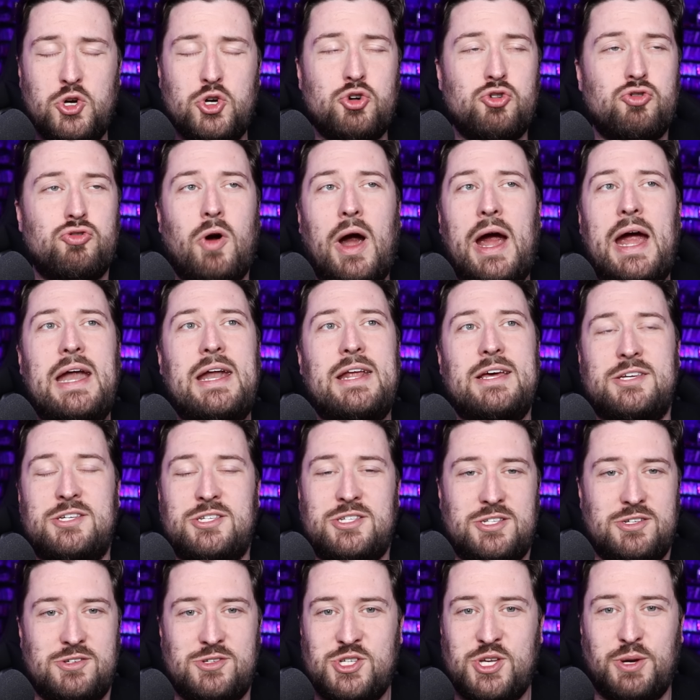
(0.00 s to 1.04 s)

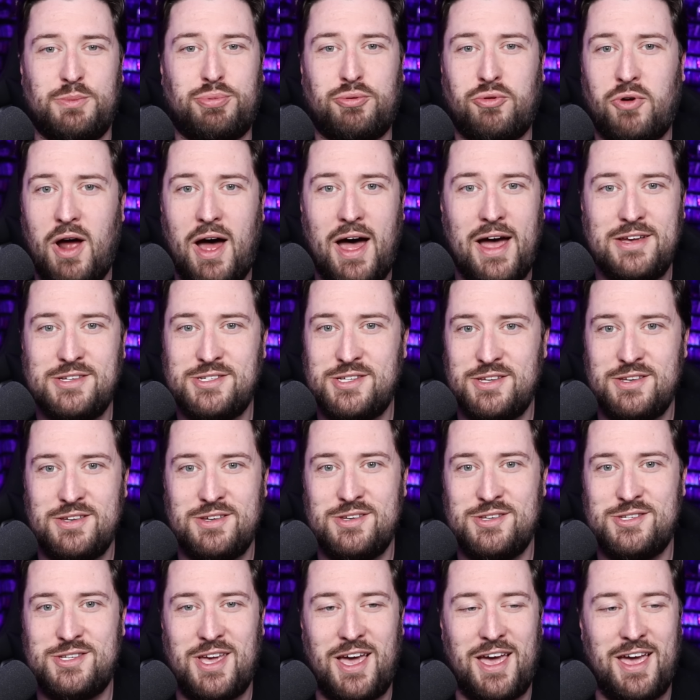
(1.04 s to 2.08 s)
greatest
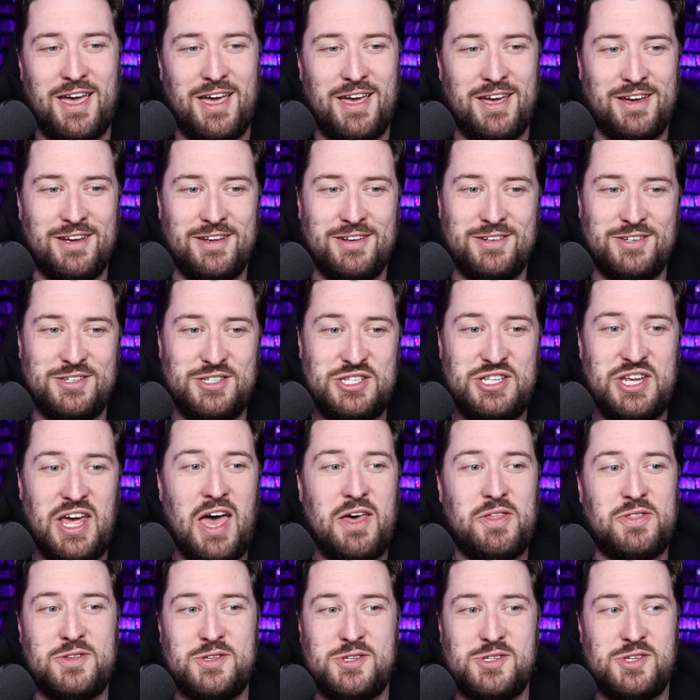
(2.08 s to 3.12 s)
surprises and
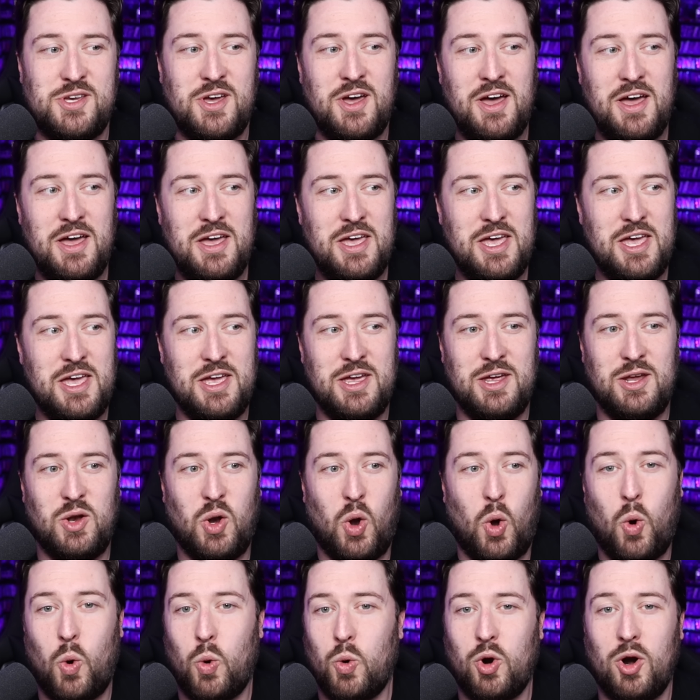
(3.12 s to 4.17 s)
deaths in
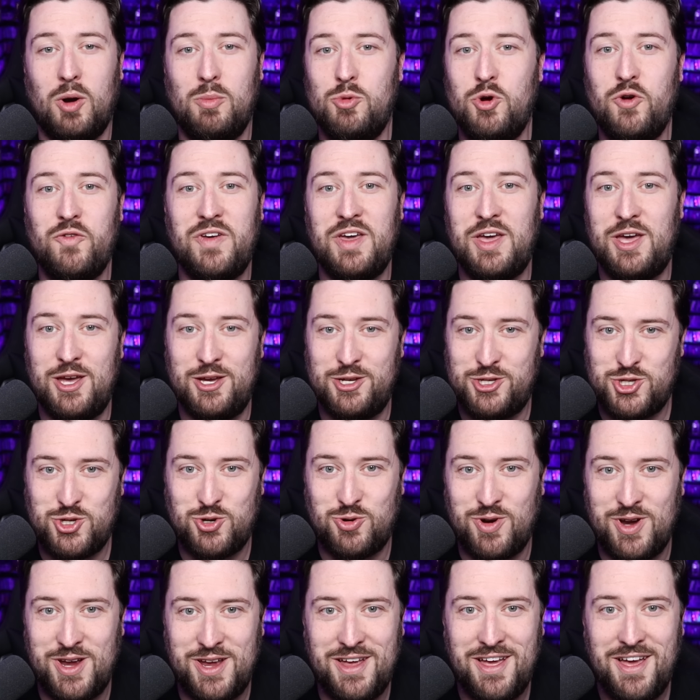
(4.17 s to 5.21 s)
horror movie
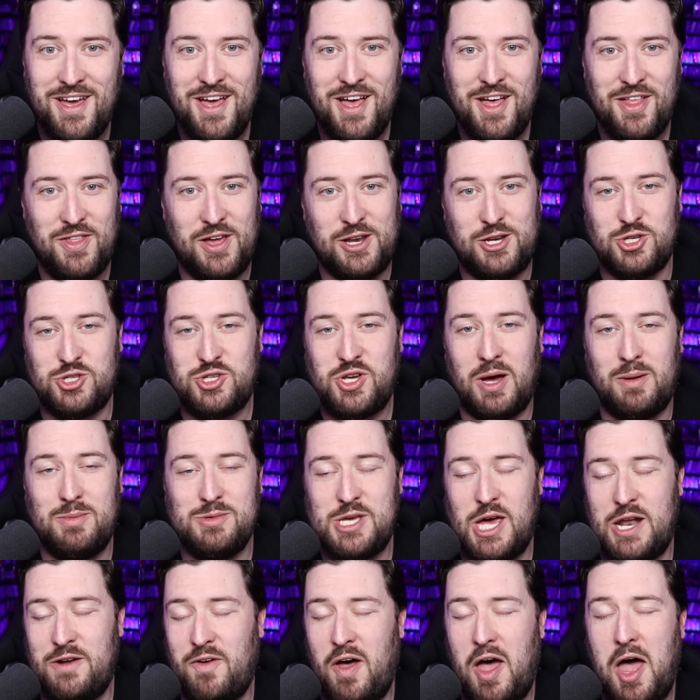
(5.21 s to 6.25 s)
history that just
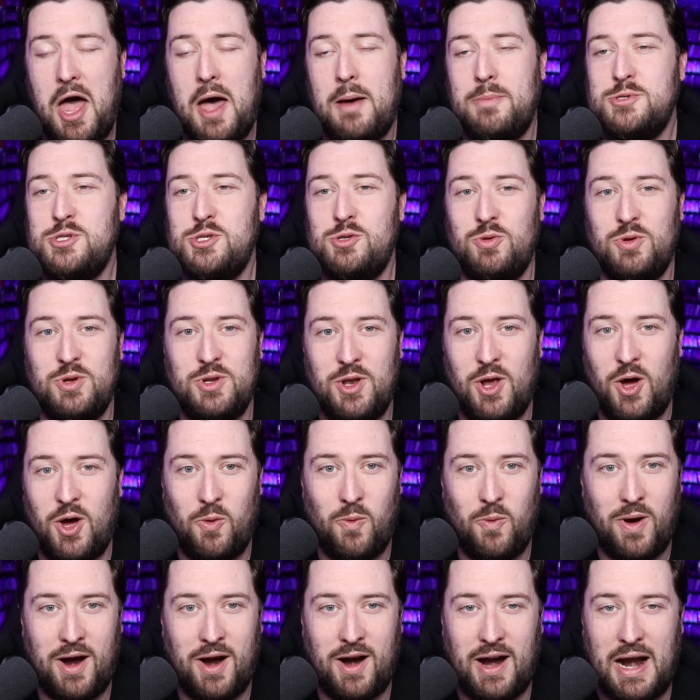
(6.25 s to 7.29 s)
comes out of absolutely
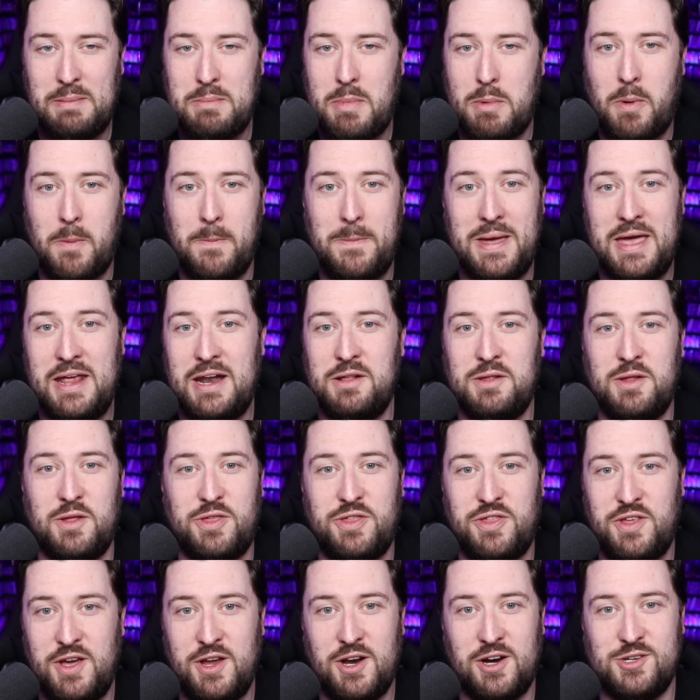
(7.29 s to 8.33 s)
nowhere. I remember being in the
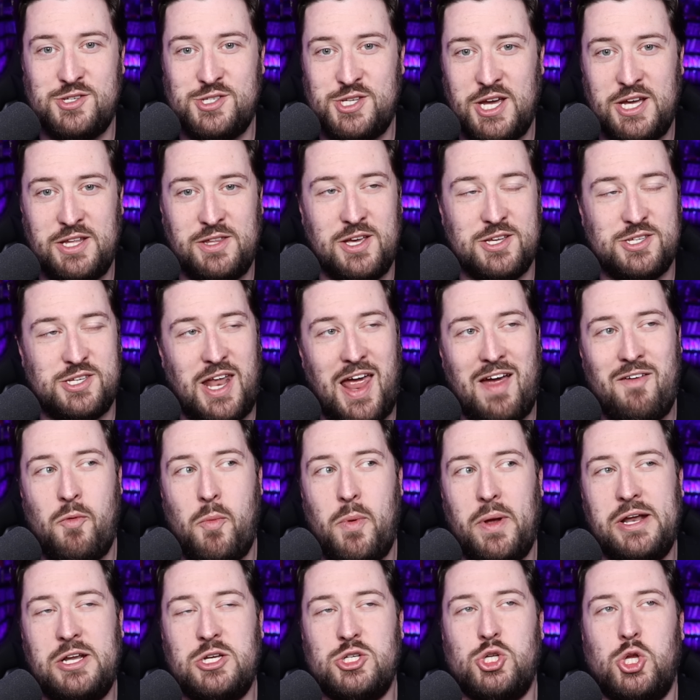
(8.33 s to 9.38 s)
theater seeing this and
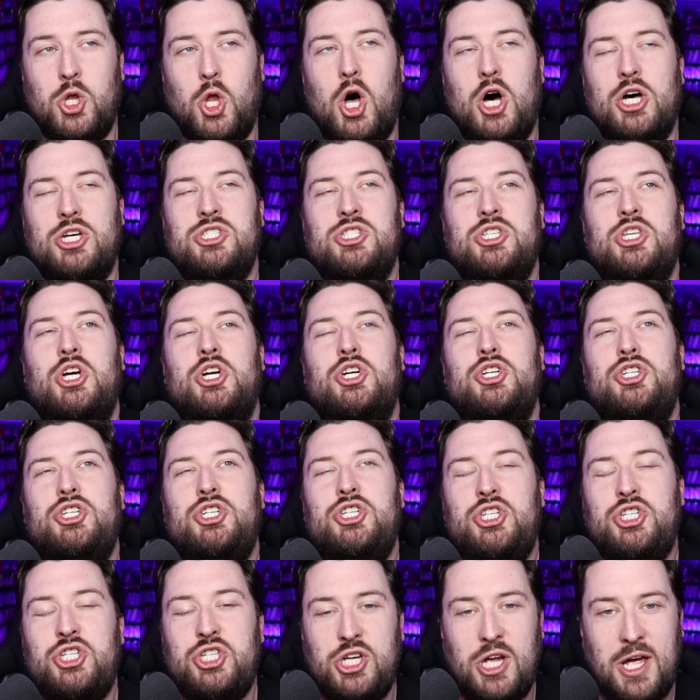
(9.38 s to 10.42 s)
everybody just lost their
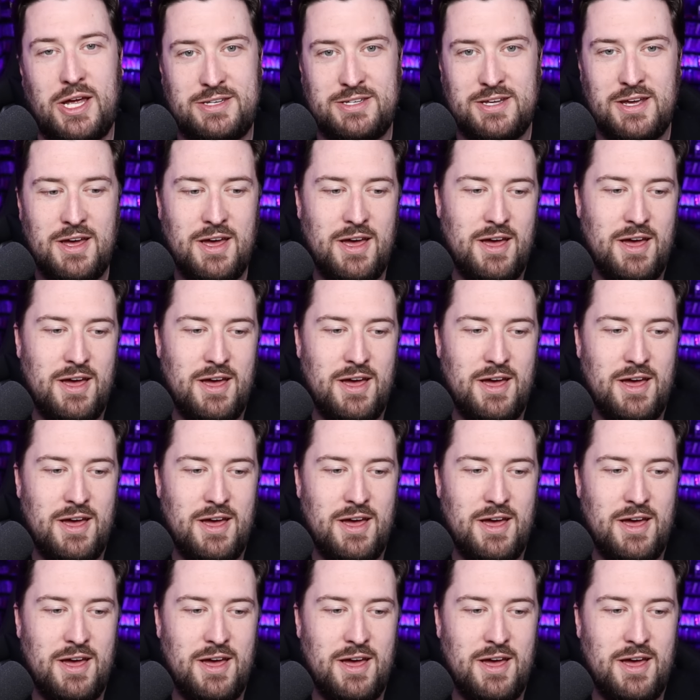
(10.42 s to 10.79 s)
shit.